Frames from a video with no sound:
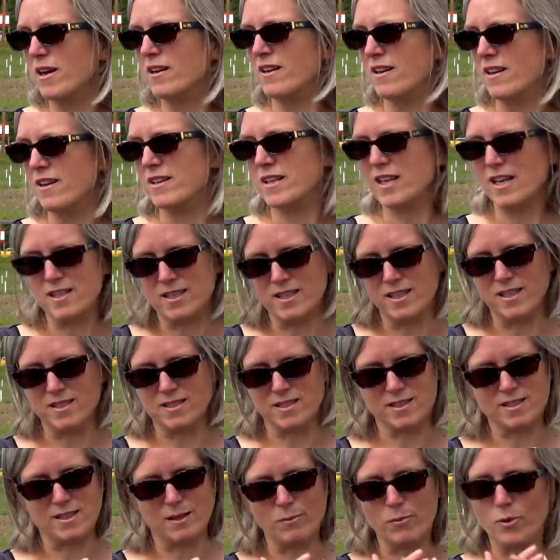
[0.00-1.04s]
And the idea is at
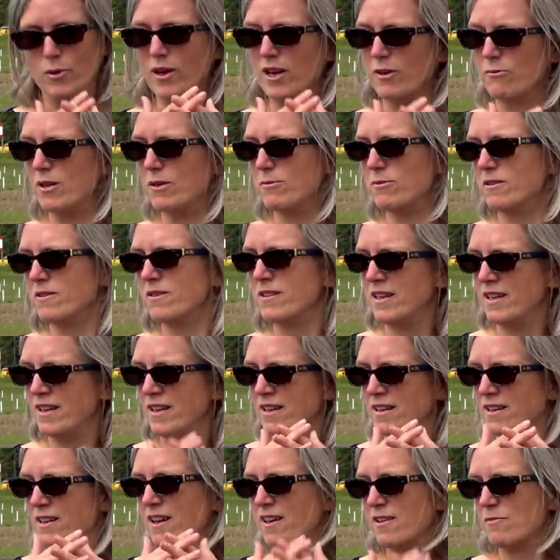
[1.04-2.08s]
some point we will
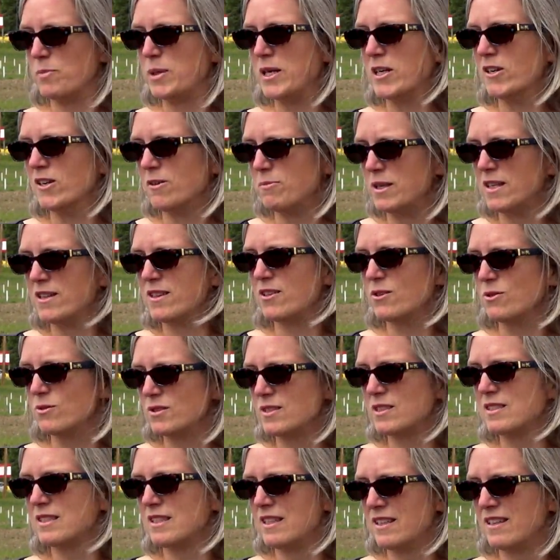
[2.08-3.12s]
kind of pyramid
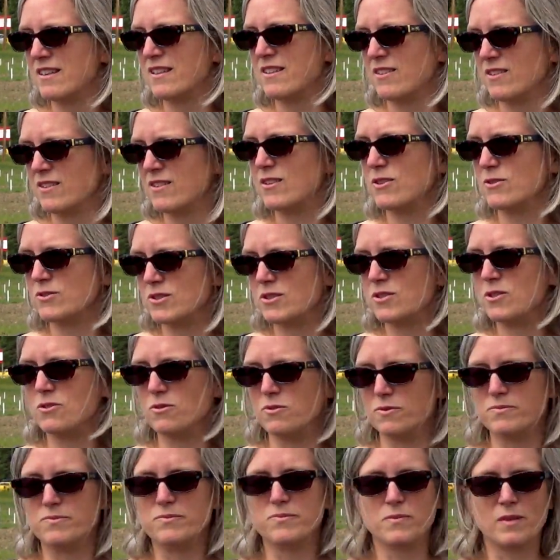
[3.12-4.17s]
those two
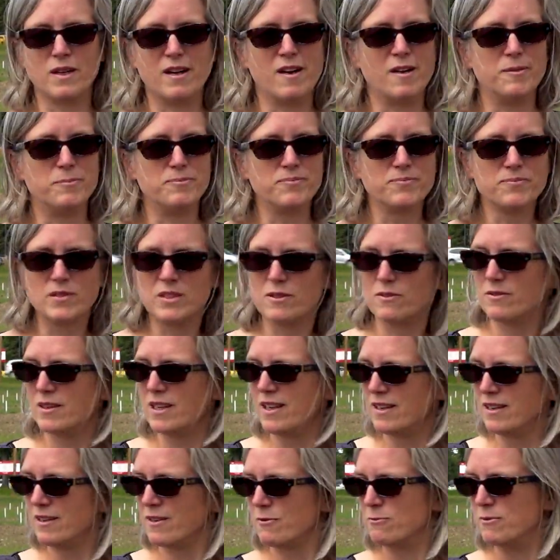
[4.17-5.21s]

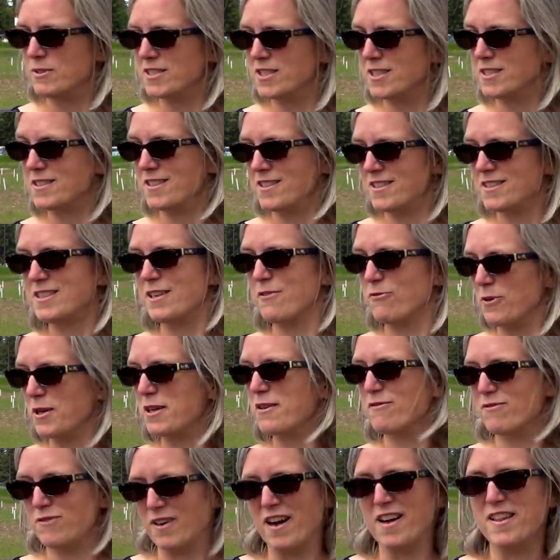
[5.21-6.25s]
resistance, if we can
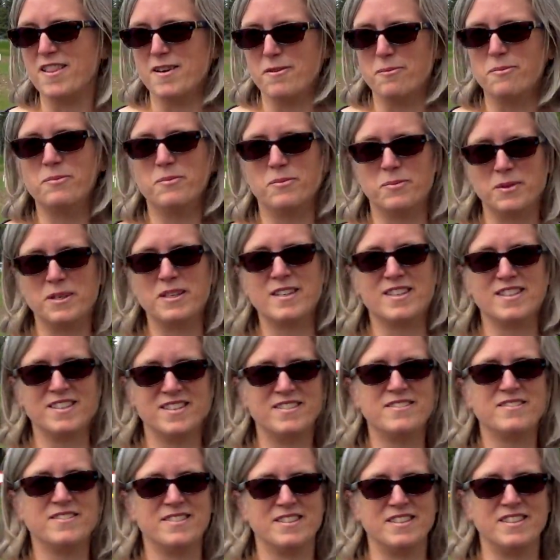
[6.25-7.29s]
find them. But,
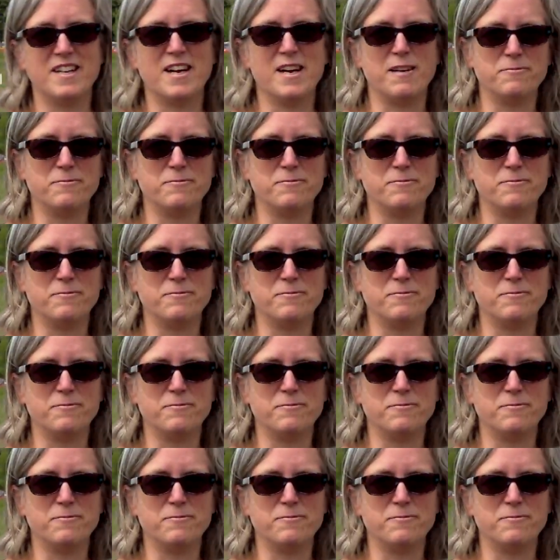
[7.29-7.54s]
yeah.